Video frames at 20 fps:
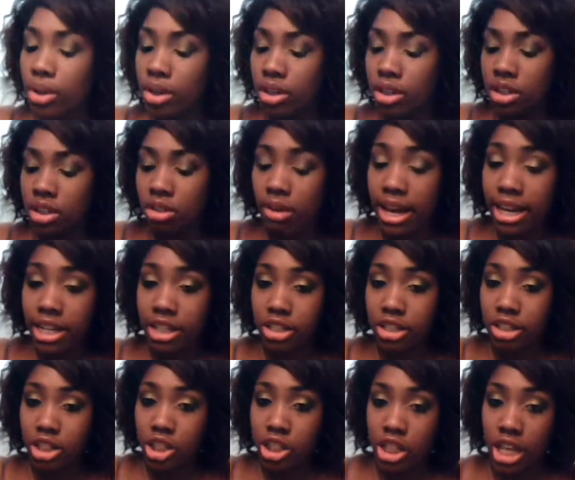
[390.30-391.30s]
so I can
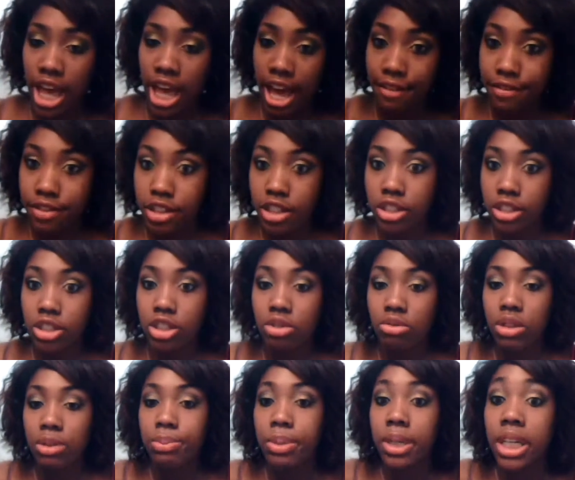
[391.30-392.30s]
have the
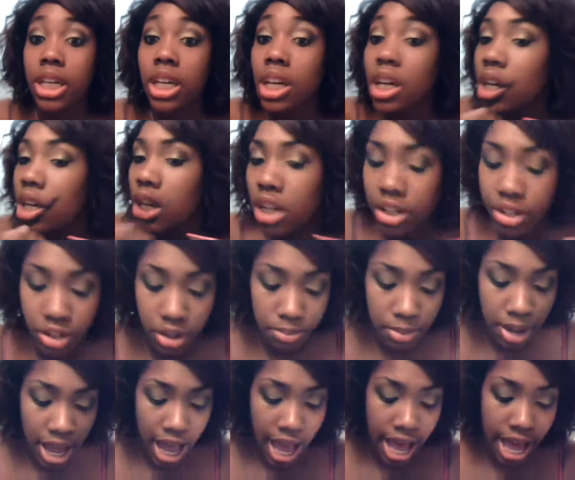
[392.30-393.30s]
sweeping under my
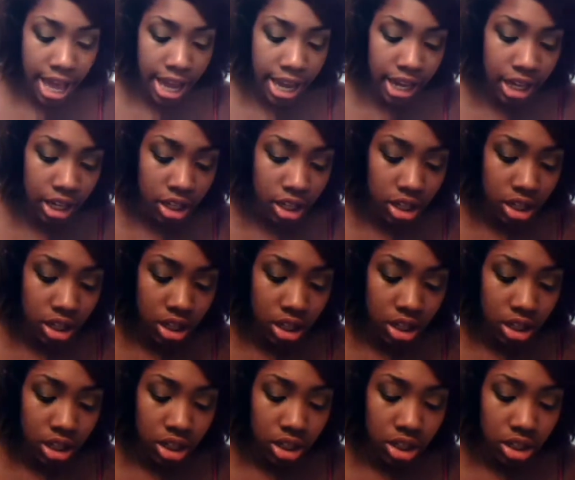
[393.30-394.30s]
eye
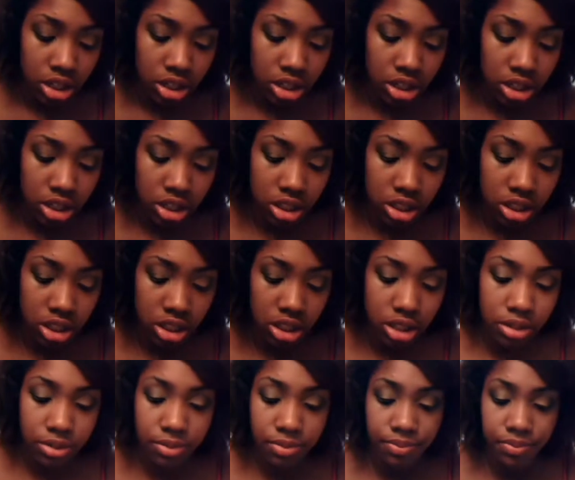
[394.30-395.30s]

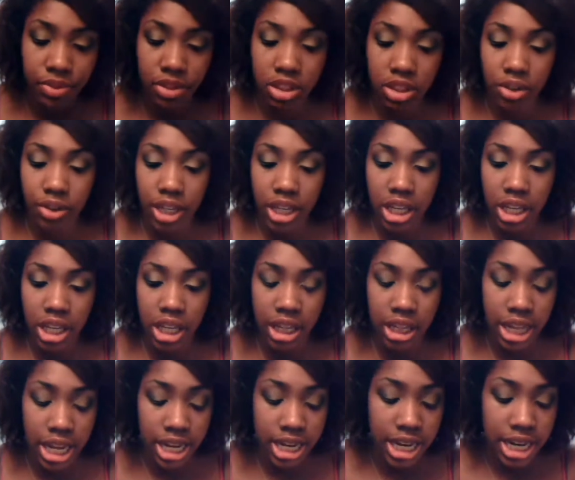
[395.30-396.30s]
so it can get
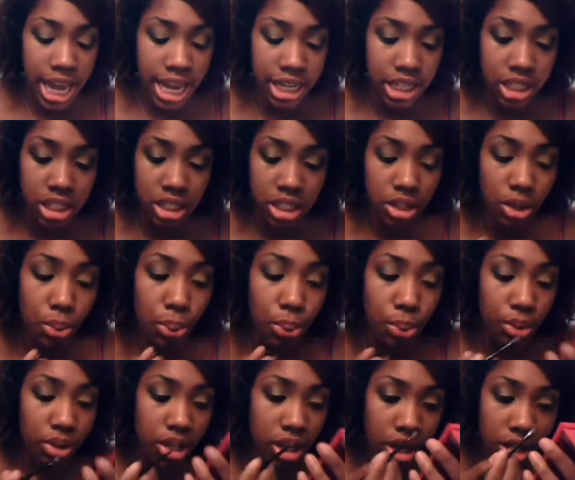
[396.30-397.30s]
that nice
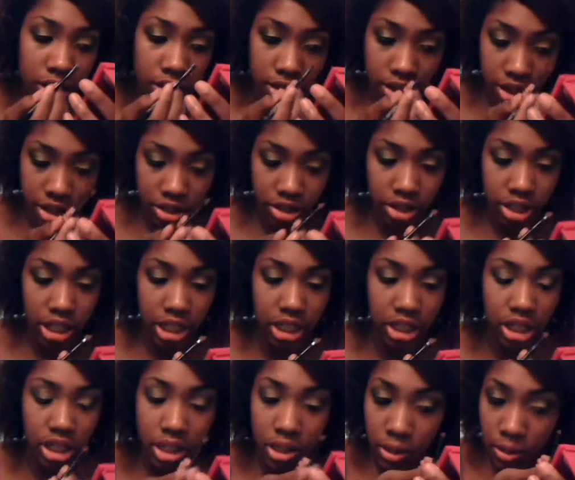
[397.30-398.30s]
color
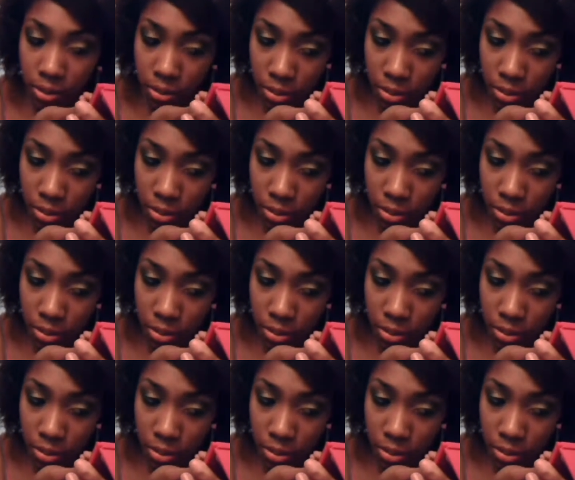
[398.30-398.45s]
underneath it.